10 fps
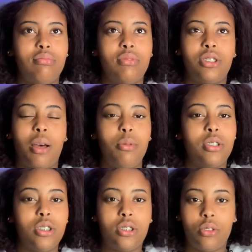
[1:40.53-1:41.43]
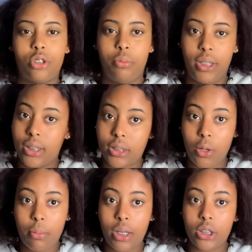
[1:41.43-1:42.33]
stop using social media
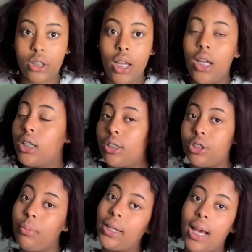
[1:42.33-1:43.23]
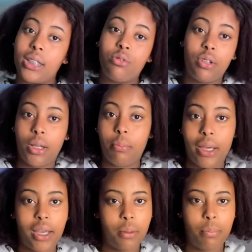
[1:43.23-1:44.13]
so much. Social media has a really
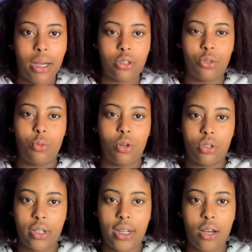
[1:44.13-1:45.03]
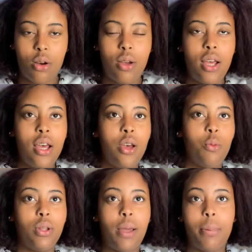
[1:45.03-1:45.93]
big impact on the world right now.
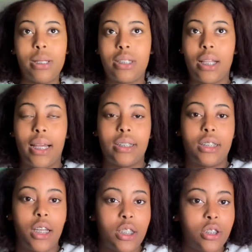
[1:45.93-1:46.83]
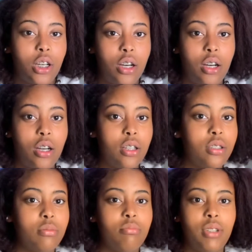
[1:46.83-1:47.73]
With that being said, like
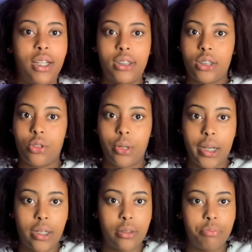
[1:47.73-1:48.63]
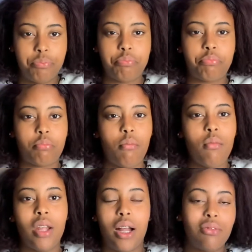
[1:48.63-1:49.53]
TikTok, Instagram.
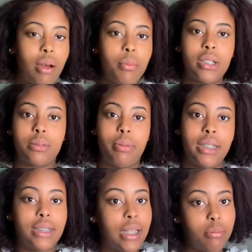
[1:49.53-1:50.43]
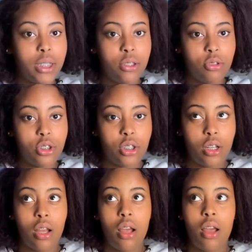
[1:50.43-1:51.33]
I am not a big Snapchat user,